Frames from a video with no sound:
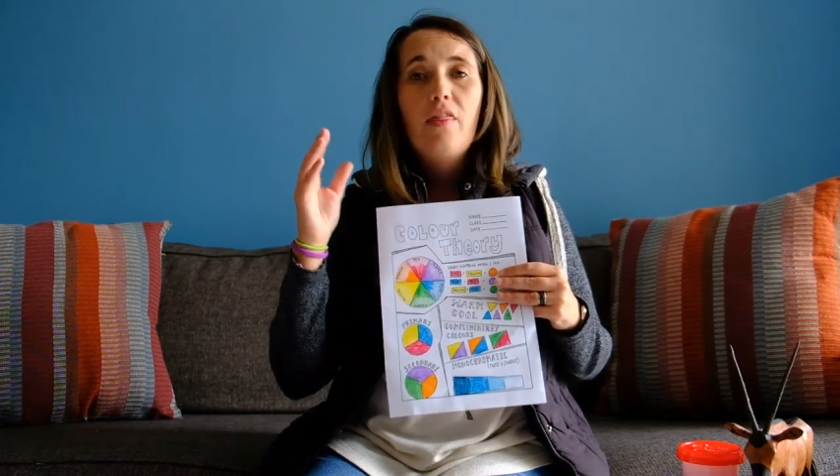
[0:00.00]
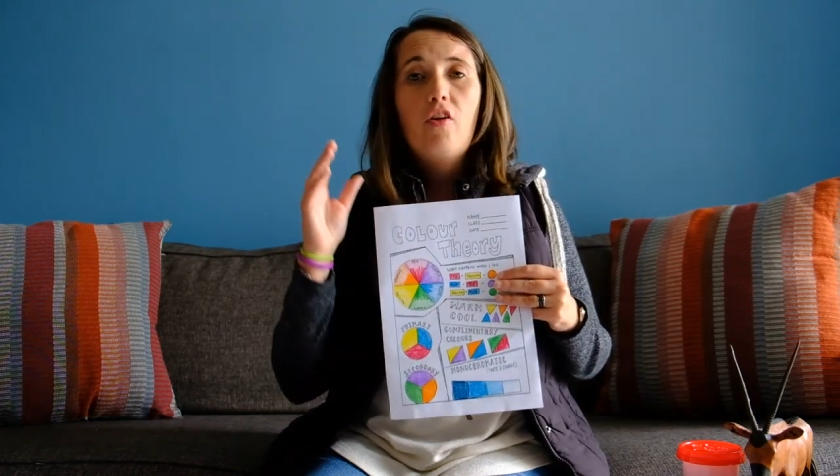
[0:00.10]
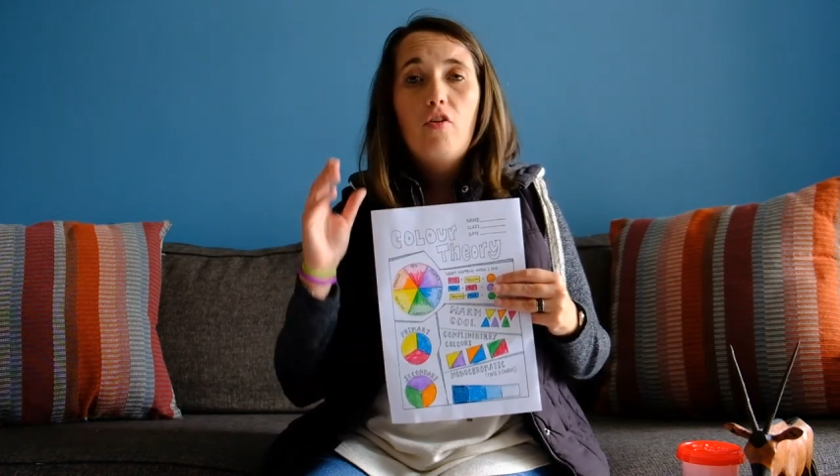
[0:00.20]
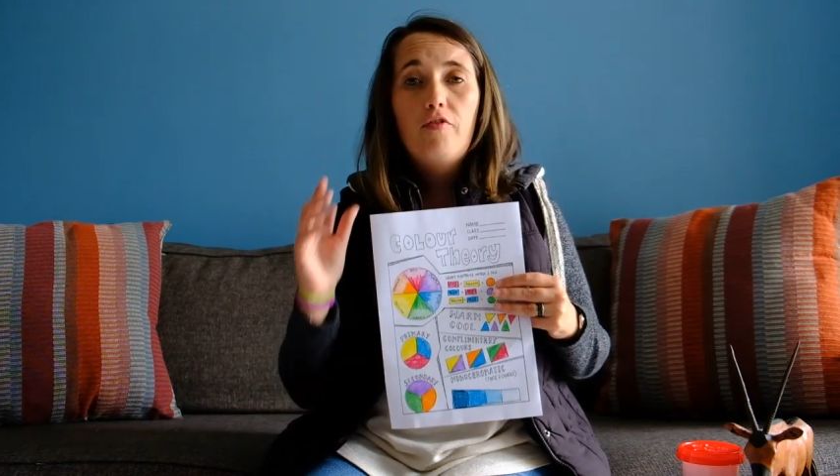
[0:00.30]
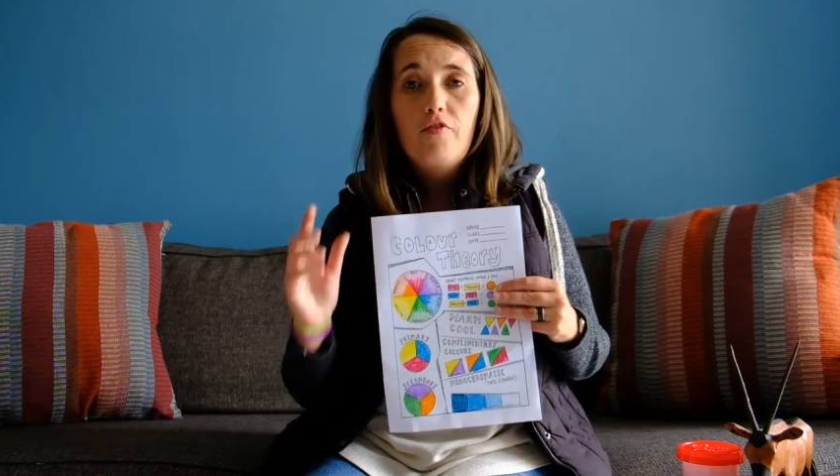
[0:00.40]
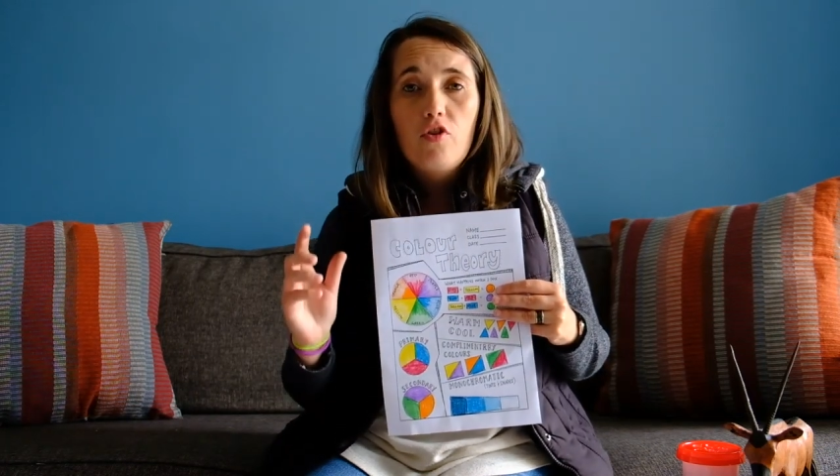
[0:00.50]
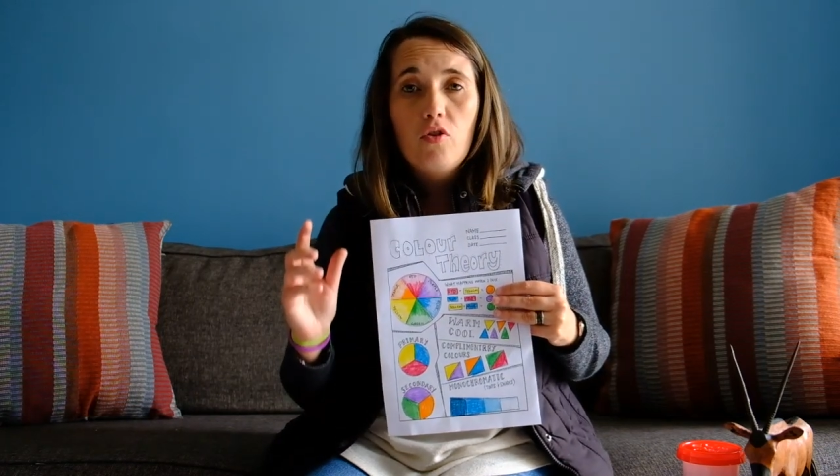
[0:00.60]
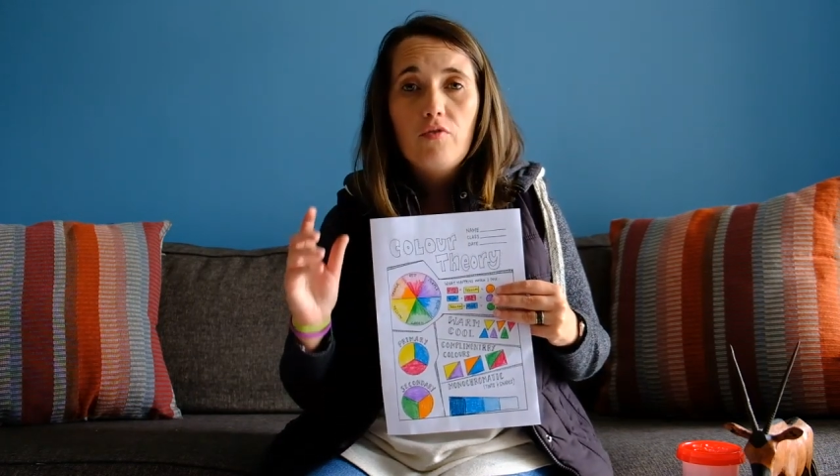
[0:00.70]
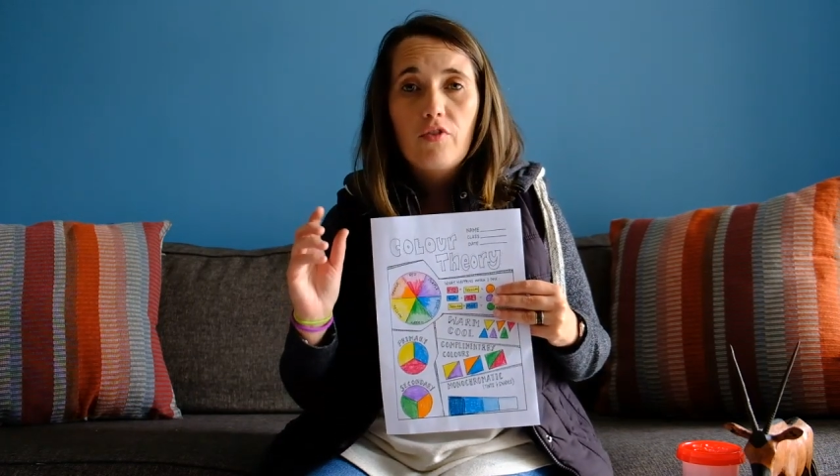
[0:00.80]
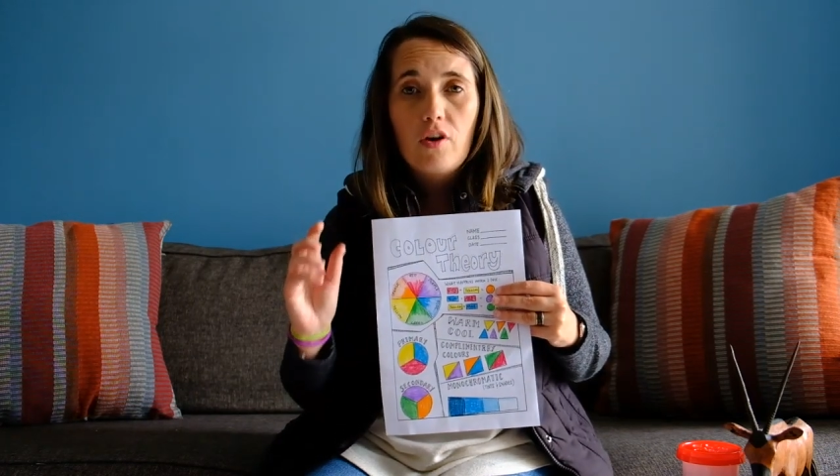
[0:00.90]
there are a
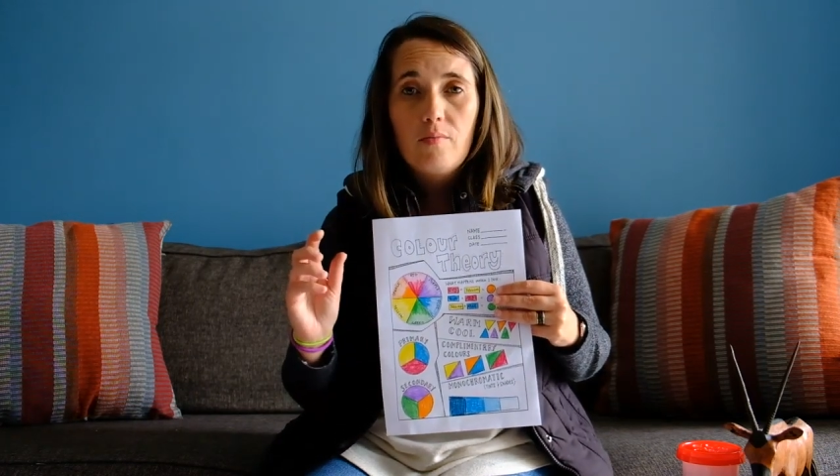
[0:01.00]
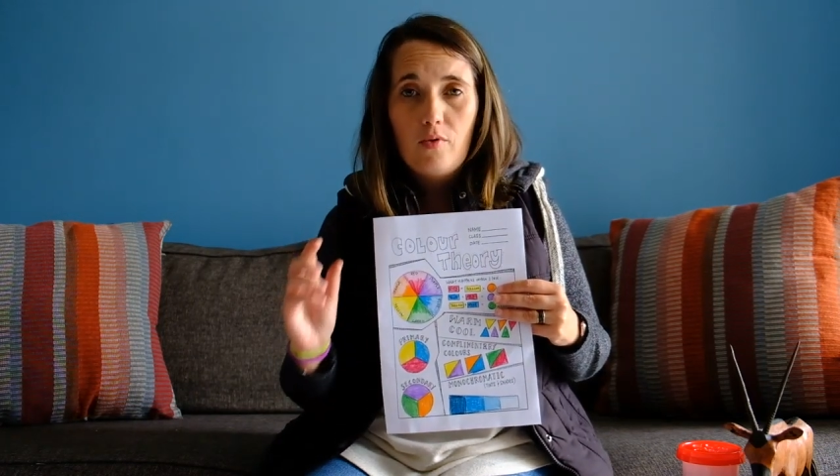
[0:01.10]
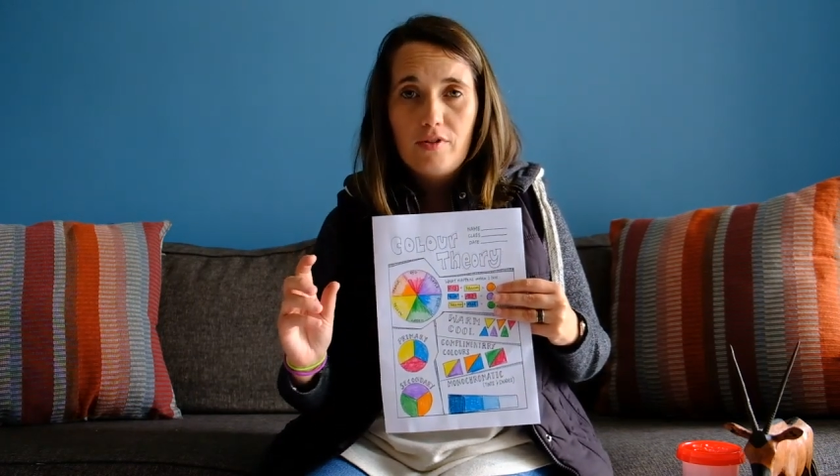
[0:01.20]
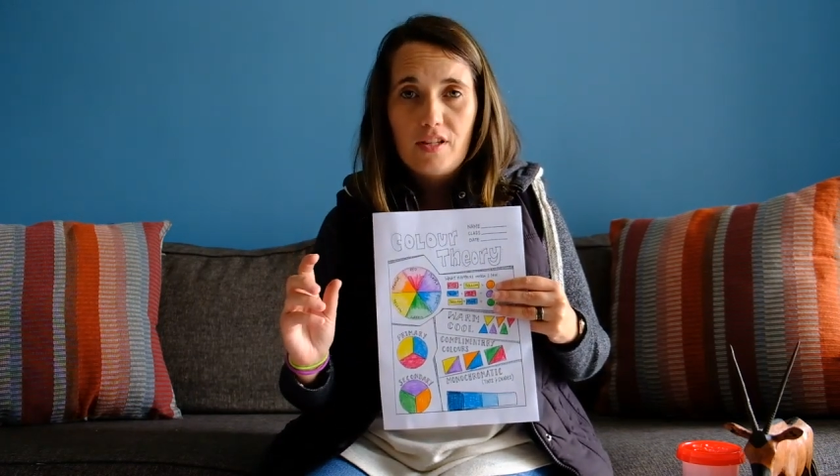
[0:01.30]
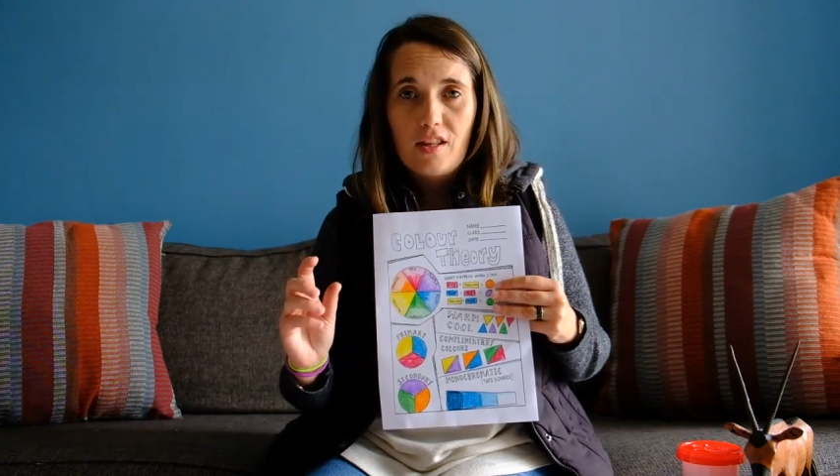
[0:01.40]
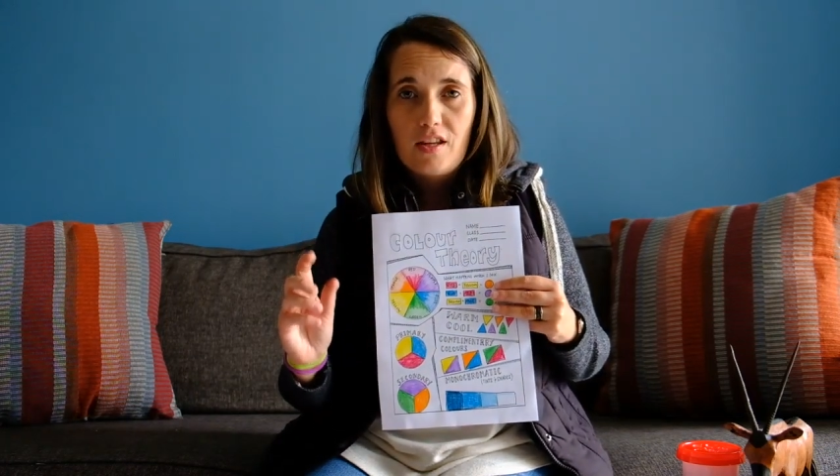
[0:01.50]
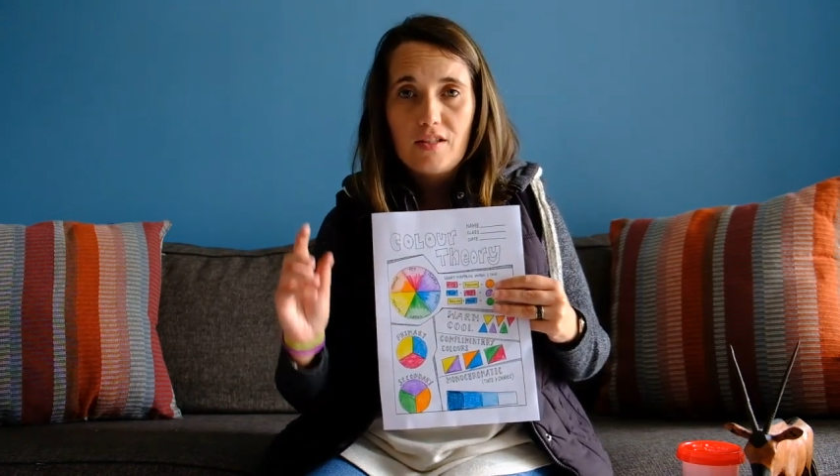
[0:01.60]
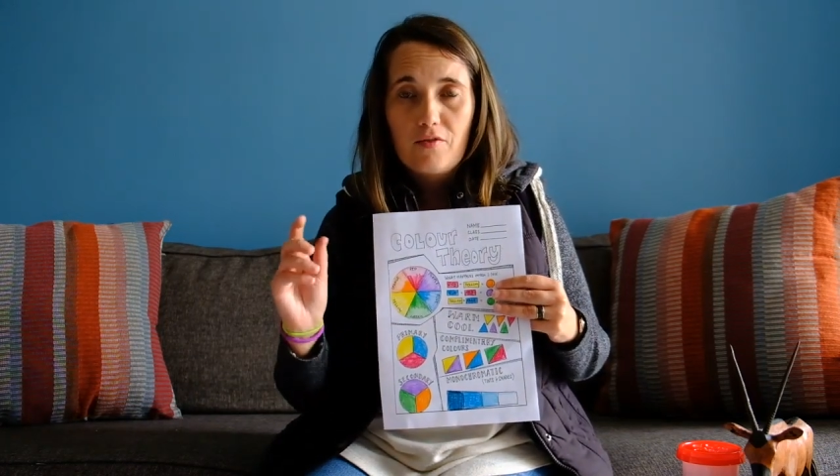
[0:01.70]
few very important things.